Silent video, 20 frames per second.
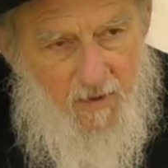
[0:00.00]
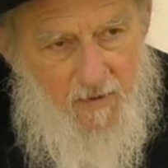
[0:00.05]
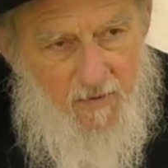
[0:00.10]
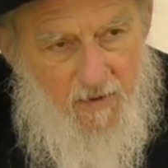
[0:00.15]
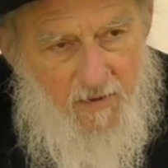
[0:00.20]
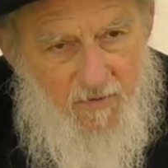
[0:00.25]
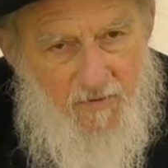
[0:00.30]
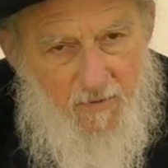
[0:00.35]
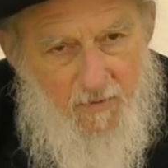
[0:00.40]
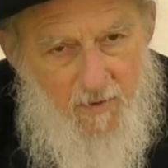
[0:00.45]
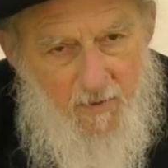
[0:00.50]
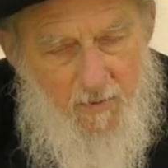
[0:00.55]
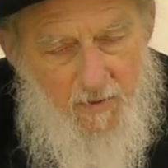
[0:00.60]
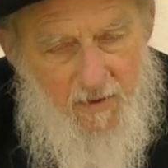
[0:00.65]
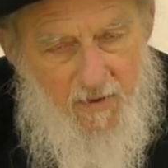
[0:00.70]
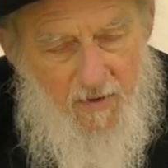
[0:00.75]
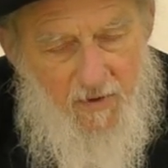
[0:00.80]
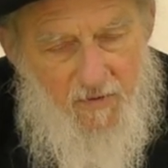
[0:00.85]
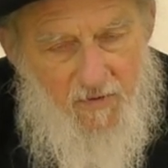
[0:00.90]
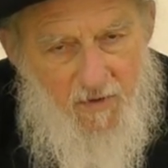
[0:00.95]
disagreement
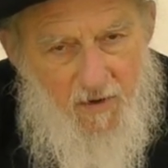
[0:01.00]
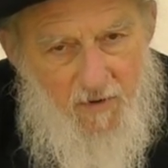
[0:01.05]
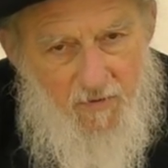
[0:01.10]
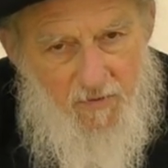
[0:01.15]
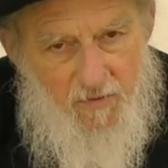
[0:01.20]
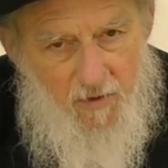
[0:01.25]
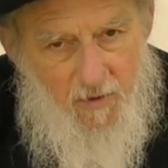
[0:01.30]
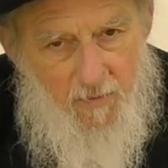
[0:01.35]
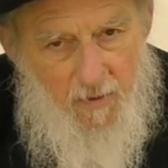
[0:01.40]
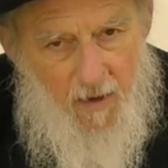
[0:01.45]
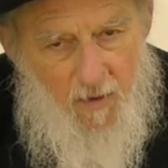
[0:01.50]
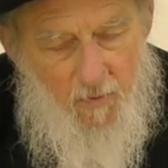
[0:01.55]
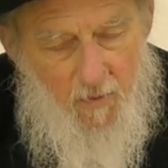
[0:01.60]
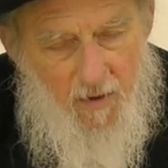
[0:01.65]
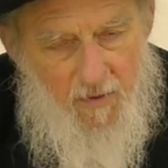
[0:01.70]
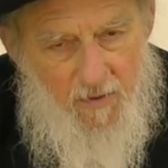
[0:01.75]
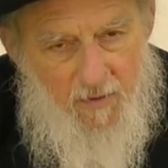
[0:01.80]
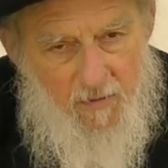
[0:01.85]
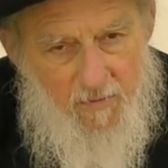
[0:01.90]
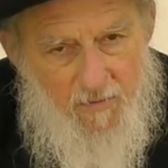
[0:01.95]
in this country about
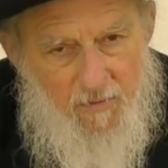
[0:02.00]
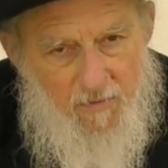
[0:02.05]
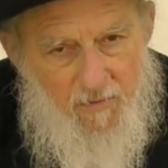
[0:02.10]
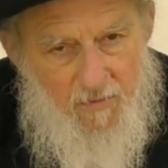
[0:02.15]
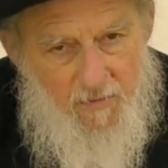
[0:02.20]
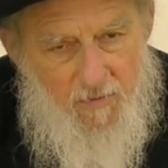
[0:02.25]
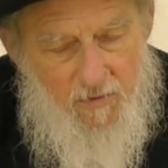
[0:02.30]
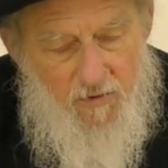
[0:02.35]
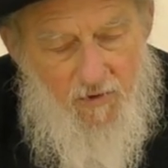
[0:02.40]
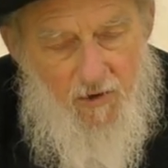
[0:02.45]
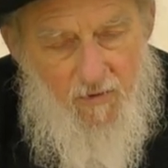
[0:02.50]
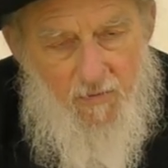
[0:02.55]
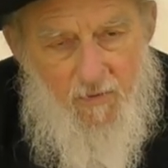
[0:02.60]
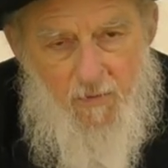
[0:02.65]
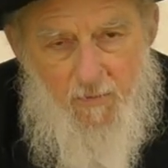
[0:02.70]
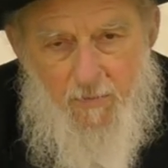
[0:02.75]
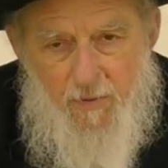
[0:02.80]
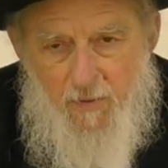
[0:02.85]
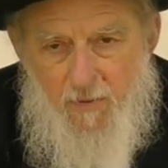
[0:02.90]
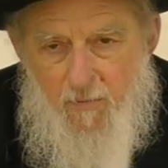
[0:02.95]
whether yeshiva
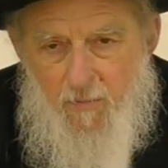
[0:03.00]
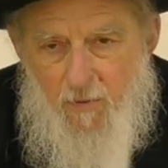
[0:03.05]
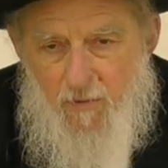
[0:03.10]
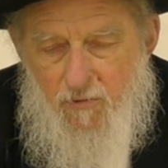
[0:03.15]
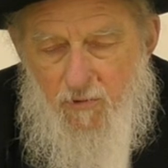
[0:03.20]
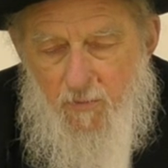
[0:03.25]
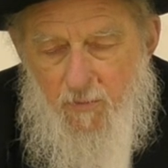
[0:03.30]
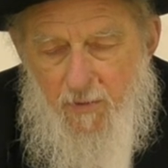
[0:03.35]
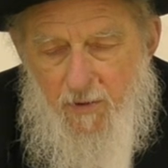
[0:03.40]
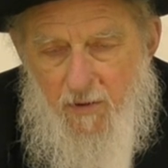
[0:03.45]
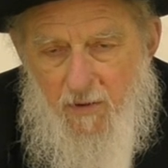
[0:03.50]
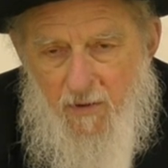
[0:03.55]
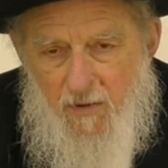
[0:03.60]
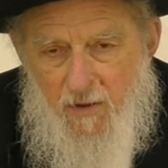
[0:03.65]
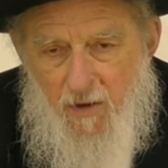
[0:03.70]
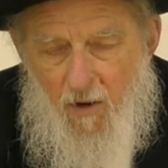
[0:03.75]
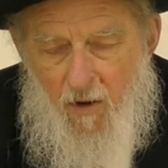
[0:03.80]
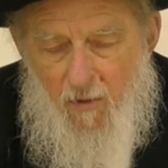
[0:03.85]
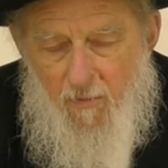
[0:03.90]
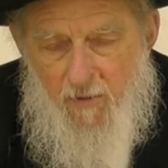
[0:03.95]
people should be in
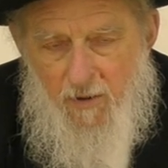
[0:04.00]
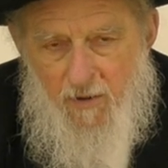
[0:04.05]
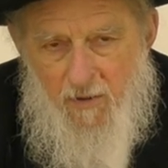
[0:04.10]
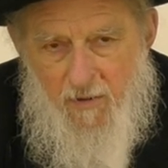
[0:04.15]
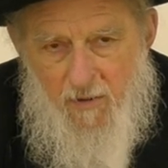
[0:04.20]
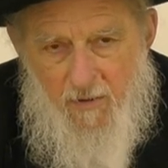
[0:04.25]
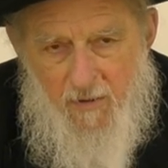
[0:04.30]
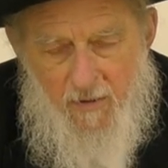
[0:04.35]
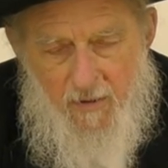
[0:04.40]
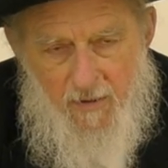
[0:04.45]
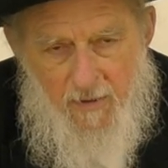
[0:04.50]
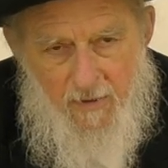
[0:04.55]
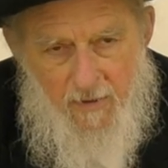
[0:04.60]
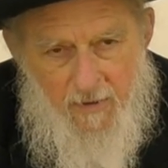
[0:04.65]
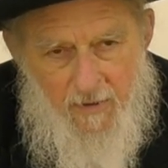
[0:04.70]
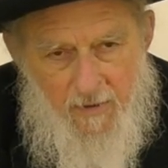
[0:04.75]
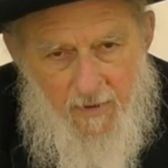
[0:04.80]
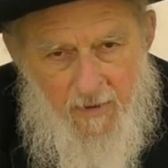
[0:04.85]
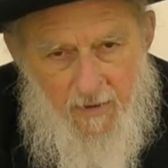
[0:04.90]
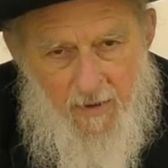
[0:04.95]
the army.
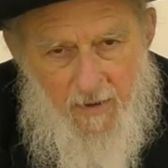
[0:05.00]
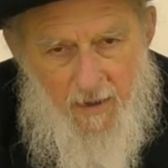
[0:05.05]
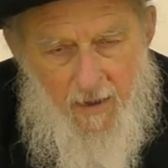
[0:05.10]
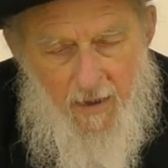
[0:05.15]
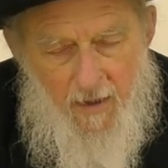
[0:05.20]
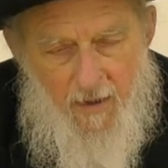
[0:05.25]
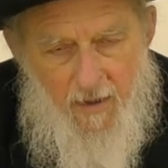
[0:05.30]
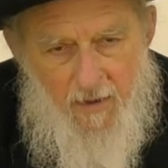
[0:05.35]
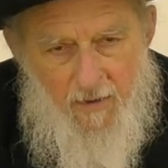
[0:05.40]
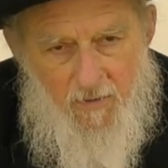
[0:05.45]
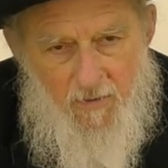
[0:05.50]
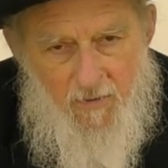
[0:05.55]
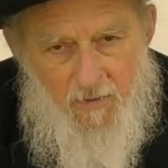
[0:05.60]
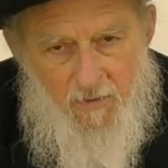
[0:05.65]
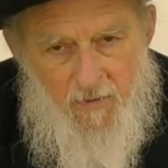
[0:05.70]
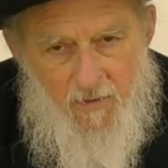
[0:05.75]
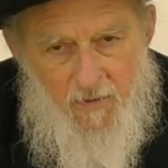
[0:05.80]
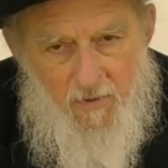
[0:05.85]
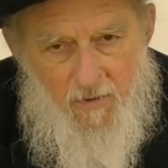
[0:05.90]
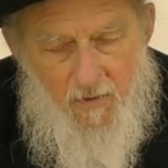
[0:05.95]
And
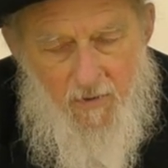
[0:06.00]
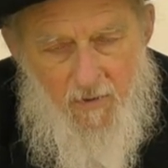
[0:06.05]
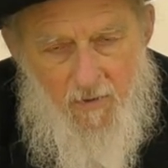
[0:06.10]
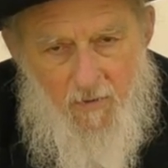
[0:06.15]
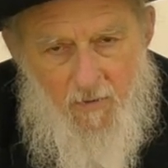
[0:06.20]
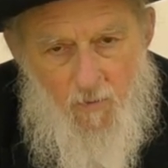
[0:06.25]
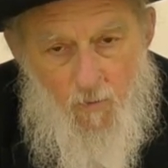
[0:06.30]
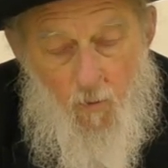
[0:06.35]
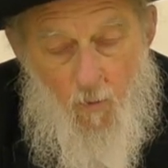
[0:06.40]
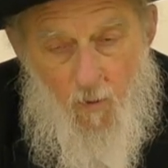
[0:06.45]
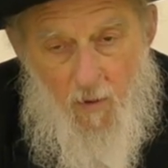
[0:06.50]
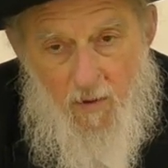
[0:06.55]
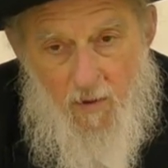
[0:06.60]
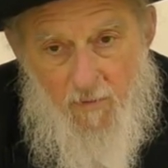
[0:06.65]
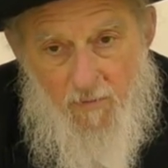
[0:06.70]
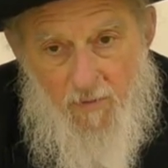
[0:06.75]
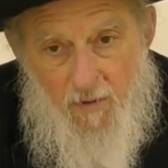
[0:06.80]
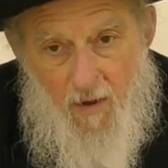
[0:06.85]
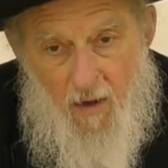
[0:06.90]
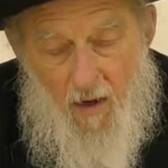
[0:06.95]
one
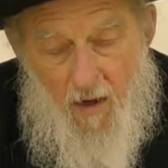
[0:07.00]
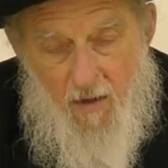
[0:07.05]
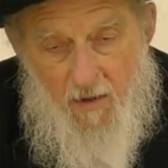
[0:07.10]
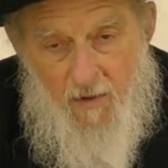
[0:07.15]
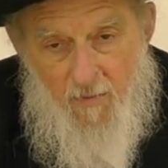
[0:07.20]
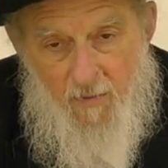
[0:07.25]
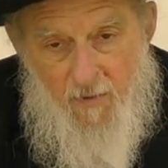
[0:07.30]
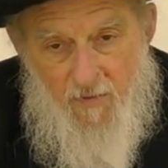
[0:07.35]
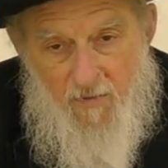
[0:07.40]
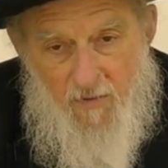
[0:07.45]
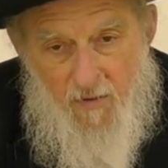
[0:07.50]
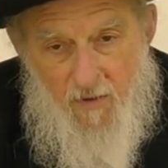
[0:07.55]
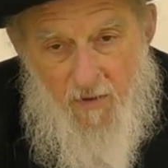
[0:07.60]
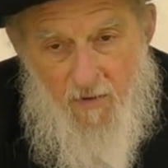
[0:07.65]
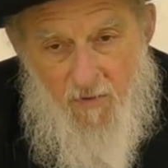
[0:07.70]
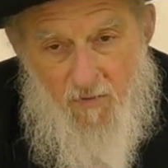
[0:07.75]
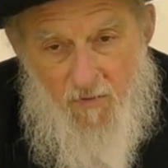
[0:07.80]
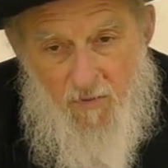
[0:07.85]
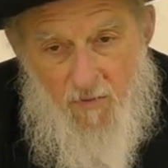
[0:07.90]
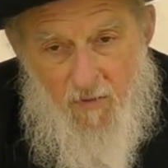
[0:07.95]
of the arguments
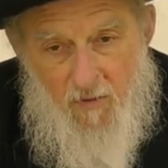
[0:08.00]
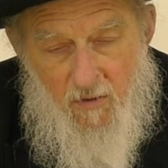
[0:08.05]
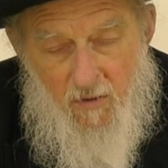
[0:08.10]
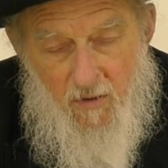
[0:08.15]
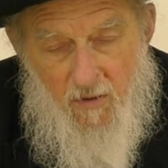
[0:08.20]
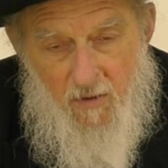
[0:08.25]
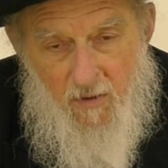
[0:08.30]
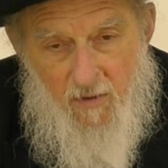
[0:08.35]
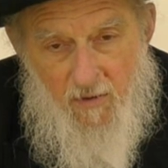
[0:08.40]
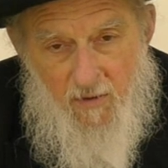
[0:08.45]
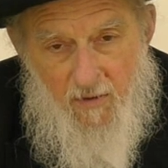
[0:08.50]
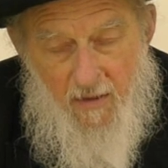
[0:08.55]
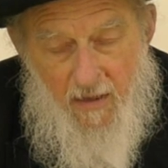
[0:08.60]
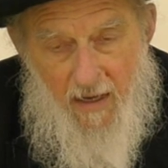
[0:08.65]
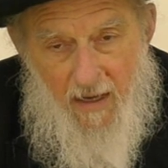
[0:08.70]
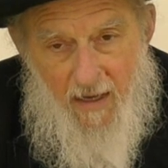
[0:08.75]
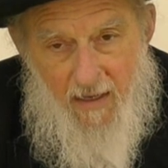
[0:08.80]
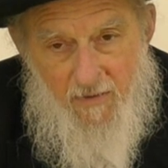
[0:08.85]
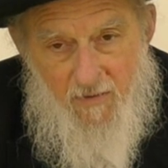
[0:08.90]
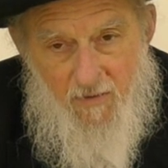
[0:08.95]
is
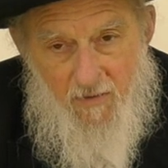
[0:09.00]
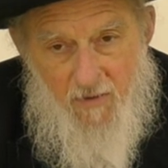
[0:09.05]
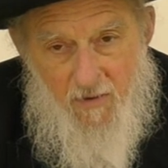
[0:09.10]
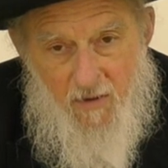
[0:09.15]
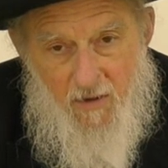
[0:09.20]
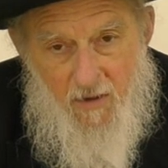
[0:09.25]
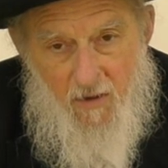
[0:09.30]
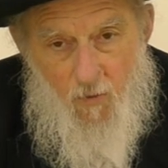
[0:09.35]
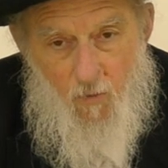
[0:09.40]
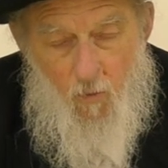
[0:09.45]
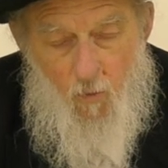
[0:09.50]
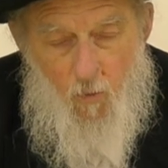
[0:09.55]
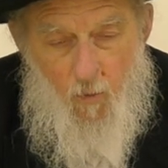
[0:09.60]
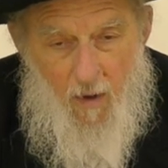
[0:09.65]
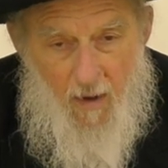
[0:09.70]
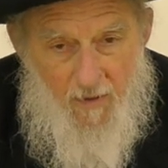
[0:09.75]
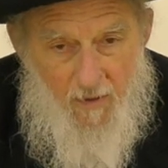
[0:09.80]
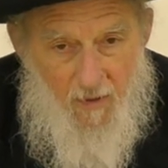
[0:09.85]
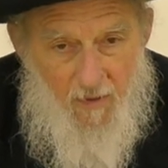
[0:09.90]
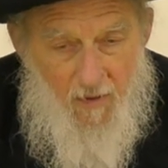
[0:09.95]
that
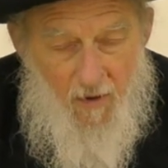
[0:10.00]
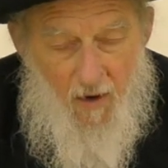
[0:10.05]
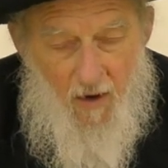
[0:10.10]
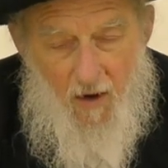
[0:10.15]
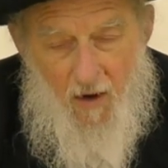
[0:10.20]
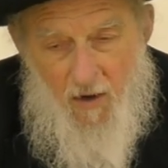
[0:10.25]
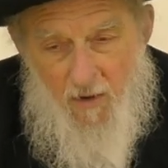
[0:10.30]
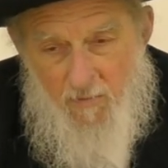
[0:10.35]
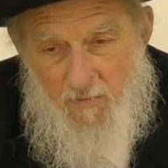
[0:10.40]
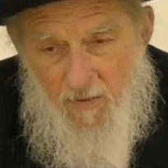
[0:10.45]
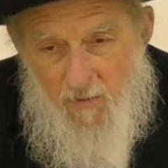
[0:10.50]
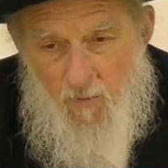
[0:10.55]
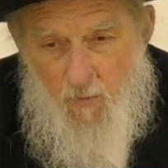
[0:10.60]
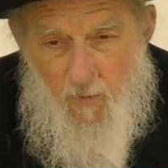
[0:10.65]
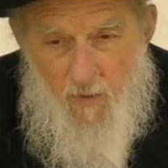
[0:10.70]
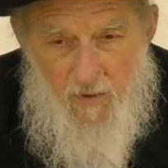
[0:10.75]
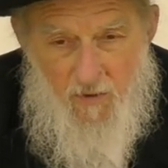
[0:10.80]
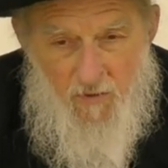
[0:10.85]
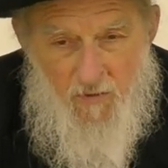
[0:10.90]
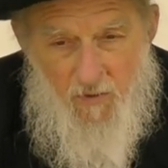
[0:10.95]
whether the army
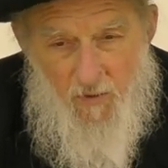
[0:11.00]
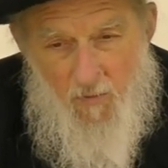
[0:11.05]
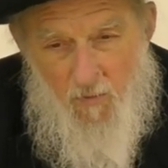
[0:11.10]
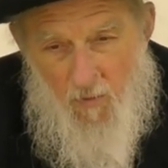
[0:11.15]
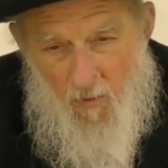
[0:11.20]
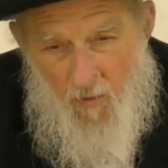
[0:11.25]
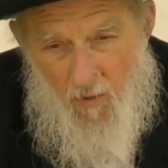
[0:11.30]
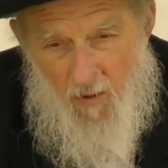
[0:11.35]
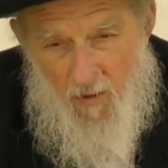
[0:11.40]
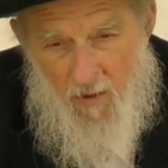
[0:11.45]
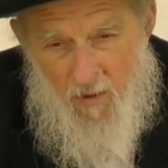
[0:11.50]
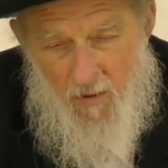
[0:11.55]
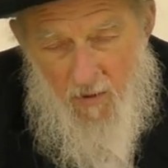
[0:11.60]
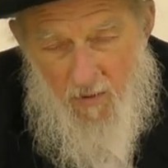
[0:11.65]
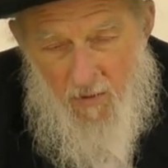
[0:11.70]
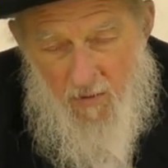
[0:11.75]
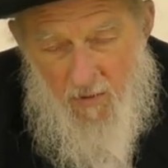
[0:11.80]
wins the war